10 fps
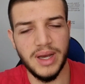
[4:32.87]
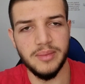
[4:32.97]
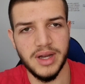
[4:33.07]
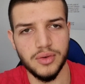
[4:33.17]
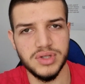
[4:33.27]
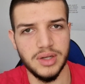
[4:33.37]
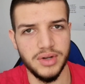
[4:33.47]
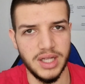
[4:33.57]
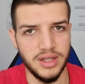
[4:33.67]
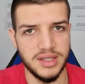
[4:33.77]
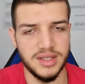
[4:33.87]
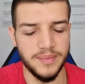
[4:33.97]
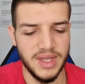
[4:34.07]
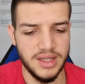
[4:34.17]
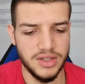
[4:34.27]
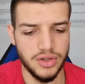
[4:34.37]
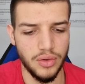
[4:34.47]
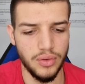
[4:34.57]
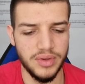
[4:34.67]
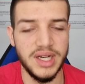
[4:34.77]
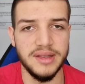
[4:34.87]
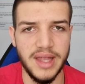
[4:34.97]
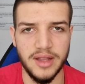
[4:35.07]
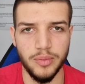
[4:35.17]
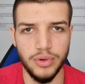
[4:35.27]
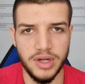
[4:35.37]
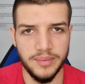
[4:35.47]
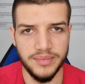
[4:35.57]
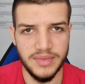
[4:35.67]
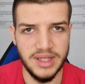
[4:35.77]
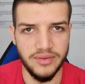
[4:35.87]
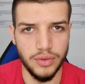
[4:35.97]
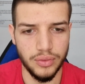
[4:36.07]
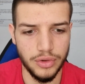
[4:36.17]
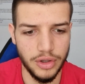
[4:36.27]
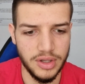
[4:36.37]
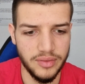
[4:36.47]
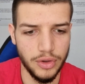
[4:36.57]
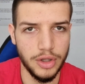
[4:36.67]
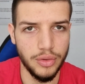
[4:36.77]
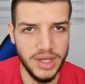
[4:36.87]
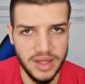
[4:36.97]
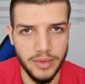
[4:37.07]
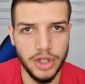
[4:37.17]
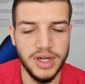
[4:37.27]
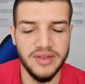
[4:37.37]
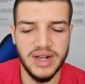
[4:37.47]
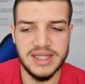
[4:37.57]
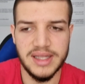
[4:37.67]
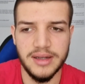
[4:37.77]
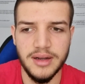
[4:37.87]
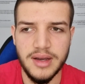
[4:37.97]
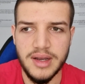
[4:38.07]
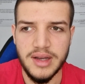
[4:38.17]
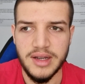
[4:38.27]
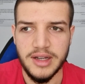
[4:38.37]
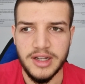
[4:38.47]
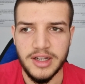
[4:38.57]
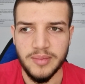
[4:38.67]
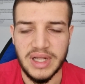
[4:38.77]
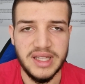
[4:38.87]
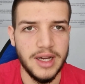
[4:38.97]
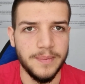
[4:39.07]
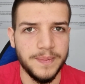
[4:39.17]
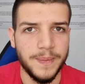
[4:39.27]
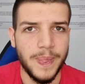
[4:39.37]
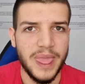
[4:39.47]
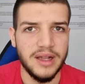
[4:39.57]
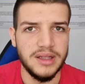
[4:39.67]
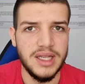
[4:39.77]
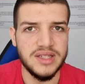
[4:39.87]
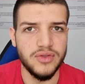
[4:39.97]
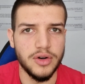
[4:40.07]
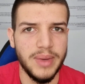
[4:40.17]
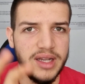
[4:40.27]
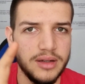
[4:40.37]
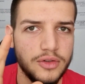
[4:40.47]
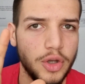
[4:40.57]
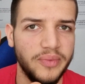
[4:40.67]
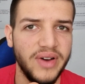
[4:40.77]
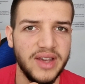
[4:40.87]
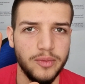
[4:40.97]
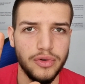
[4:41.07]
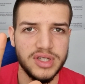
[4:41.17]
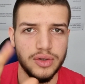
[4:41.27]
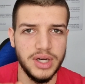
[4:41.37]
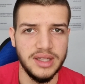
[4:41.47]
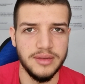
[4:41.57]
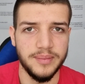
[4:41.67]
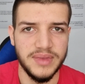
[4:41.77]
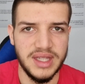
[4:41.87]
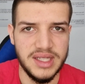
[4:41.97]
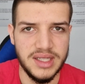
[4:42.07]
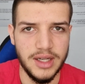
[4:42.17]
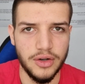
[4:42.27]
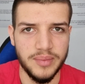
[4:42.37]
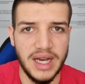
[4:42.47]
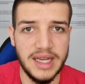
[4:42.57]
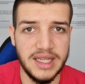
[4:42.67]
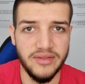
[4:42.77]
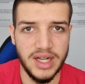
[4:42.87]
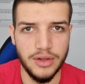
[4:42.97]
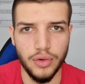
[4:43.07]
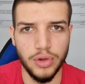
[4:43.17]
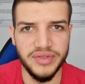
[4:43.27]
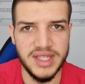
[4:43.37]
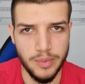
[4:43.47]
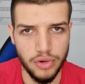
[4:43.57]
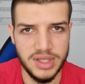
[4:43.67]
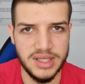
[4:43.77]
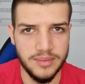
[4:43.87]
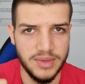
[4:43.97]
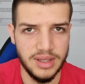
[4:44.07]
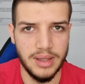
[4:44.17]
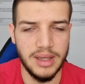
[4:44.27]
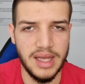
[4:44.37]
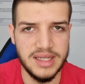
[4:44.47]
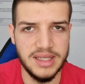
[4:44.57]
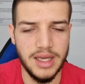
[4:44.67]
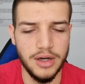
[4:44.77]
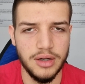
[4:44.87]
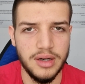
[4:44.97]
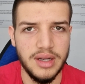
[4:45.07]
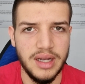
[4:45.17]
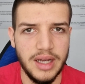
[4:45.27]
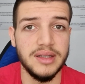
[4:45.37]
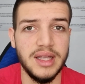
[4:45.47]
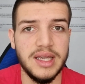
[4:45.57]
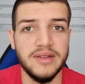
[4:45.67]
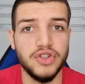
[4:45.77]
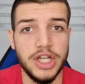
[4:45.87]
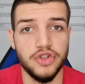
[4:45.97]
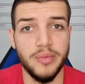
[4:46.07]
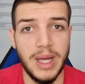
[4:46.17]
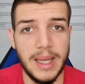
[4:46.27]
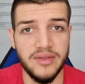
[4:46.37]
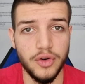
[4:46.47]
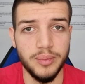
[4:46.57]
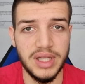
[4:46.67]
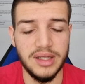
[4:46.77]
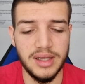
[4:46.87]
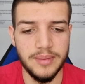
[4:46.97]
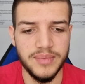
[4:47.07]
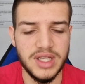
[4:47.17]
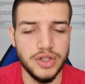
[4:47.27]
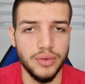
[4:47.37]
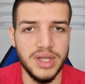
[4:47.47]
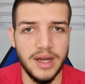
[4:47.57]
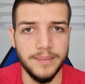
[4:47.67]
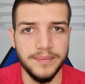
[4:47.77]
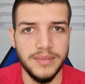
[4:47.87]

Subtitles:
by Marcus Aurelius. So read that book if you don't want to read The Millionaire Fastlane. But yeah, these were my top 5 books to read this year. I have read all of these books last year and they have changed my life completely. So yeah,